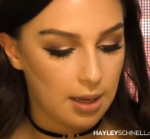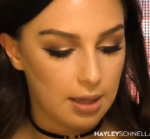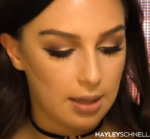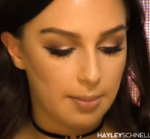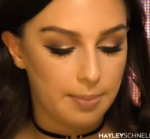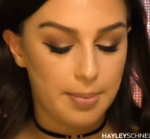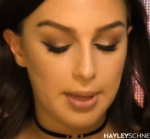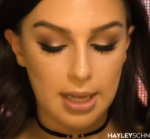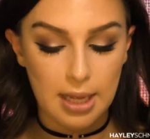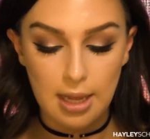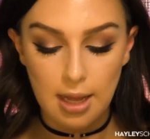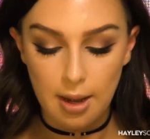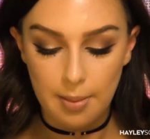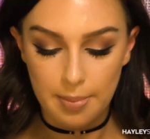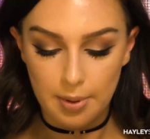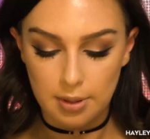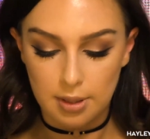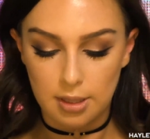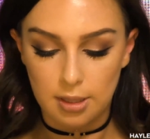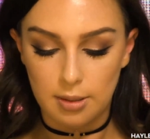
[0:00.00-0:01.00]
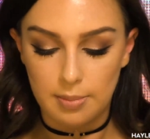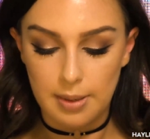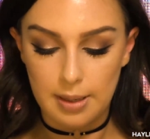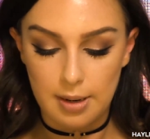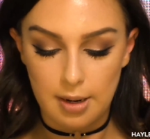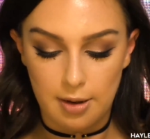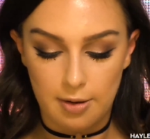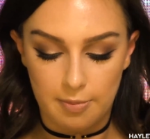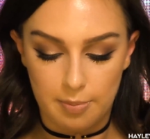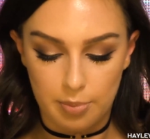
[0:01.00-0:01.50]
And picking up a little bit
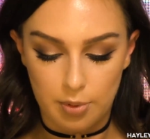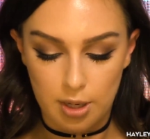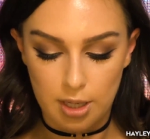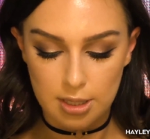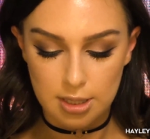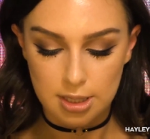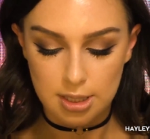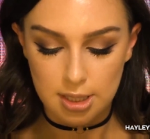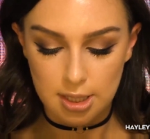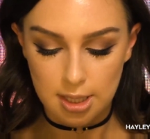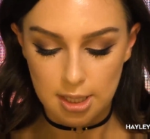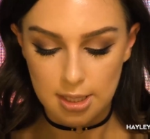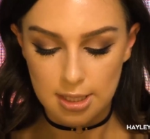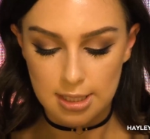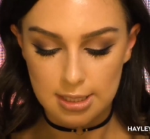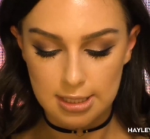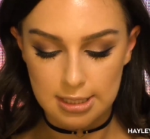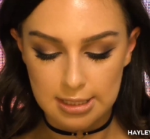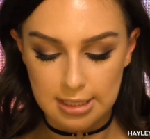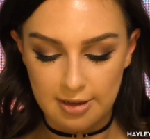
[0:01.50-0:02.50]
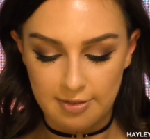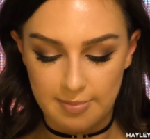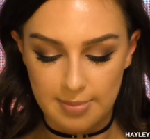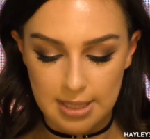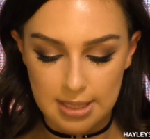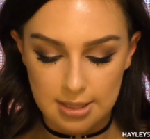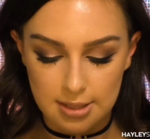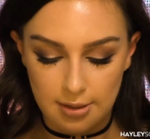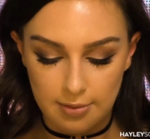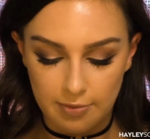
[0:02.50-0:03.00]
of bronzer. This is Give Me
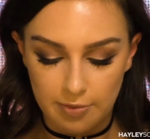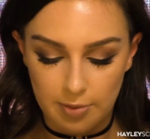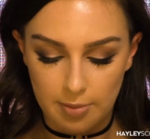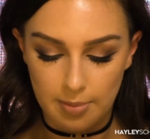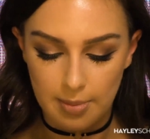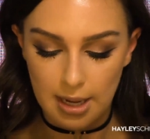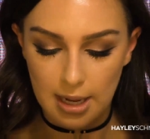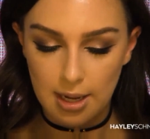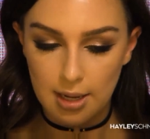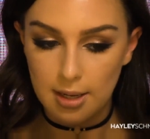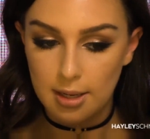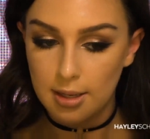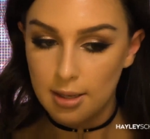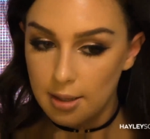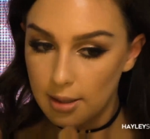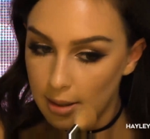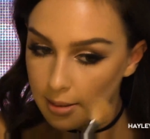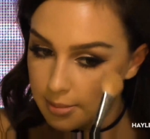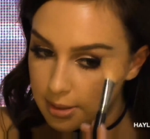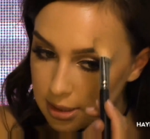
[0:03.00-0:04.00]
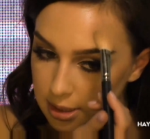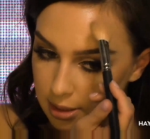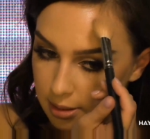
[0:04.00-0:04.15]
Sun from MAC. I'm just